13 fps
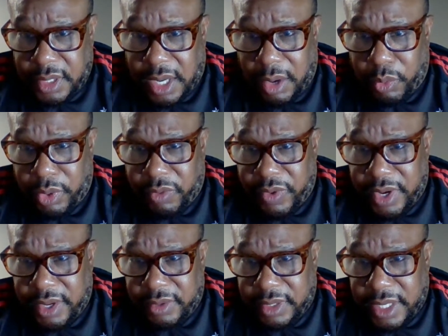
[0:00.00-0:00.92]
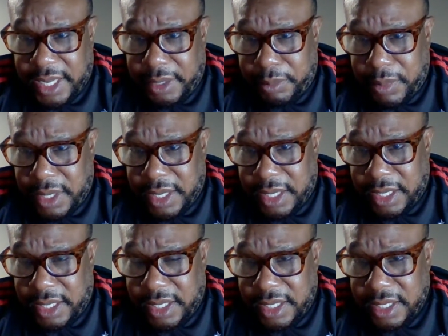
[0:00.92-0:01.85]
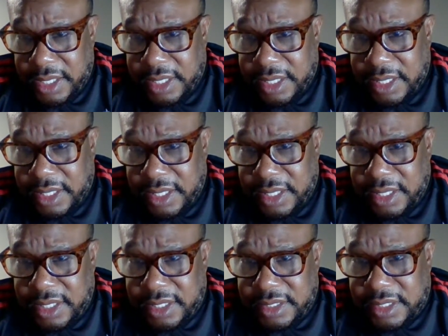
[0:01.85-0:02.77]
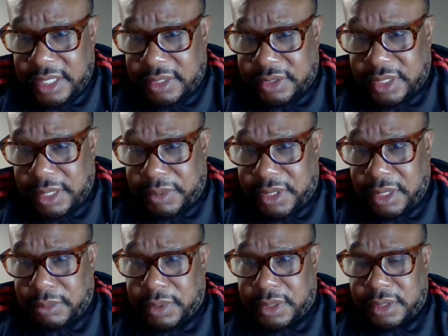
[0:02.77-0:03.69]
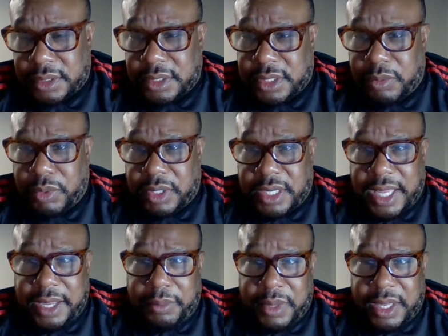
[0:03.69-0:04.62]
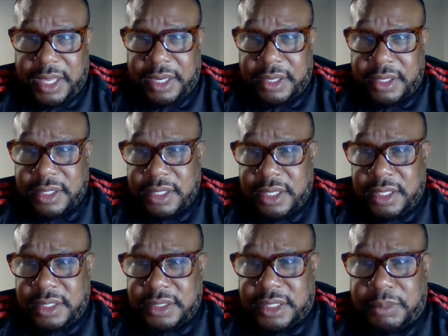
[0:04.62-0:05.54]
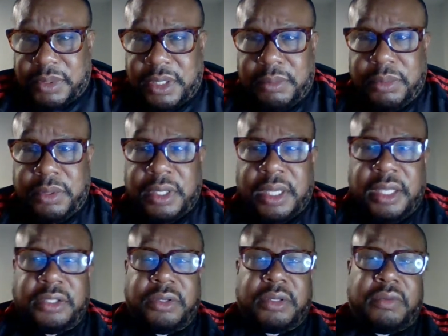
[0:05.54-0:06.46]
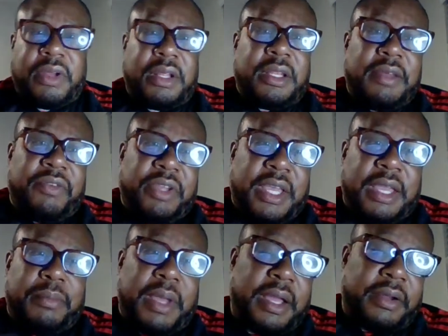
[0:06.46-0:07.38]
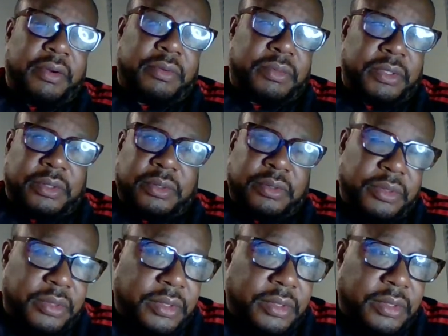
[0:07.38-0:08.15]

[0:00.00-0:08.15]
I went around late May till September. He went late May to September, and he took around 11K back home. So